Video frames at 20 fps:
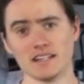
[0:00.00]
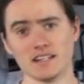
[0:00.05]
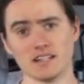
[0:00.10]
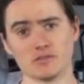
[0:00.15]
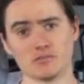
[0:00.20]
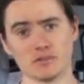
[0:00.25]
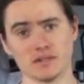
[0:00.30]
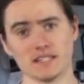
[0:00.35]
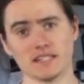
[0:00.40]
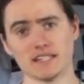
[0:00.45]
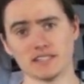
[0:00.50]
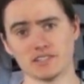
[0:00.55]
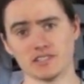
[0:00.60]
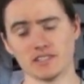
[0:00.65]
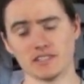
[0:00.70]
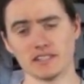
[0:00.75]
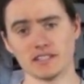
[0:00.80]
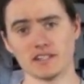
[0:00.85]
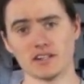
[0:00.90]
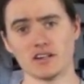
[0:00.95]
of
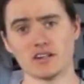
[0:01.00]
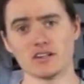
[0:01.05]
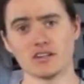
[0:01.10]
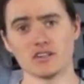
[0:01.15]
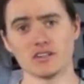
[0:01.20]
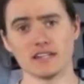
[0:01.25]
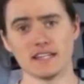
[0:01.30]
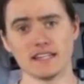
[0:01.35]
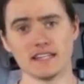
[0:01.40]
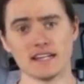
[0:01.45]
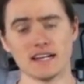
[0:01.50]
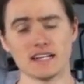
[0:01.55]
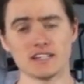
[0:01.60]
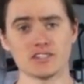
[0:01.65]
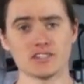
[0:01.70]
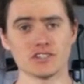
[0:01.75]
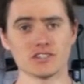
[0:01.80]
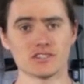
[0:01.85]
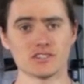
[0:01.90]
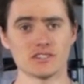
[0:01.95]
production at all and
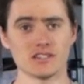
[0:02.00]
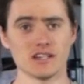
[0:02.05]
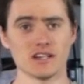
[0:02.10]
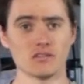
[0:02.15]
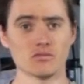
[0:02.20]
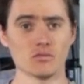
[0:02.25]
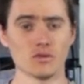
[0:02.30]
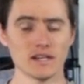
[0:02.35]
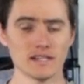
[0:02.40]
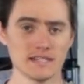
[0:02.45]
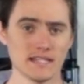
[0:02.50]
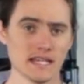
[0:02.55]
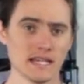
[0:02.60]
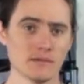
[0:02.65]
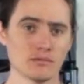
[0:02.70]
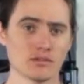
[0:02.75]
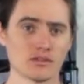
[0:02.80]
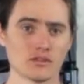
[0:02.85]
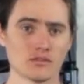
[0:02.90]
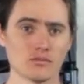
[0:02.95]
not just one
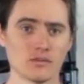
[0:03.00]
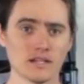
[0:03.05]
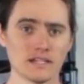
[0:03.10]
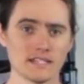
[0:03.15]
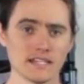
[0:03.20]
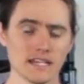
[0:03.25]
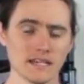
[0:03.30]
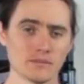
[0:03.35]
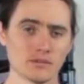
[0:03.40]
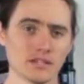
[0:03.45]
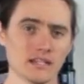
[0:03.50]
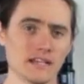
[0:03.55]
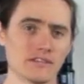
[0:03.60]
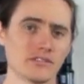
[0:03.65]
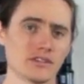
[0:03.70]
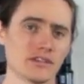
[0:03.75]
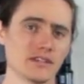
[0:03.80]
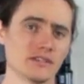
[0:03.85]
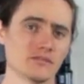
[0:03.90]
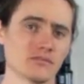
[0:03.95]
table or one table
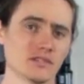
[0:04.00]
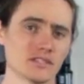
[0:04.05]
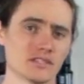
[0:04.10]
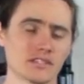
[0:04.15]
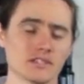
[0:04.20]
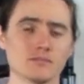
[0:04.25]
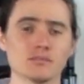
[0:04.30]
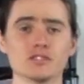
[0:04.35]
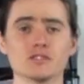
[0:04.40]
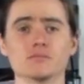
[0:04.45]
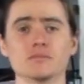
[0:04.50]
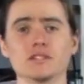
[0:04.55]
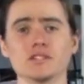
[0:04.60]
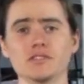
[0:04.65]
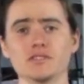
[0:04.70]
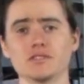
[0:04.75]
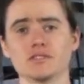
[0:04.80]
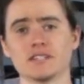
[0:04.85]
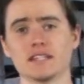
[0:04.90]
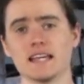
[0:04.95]
every once in a blue
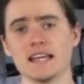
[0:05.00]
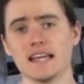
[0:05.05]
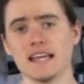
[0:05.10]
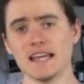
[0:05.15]
moon,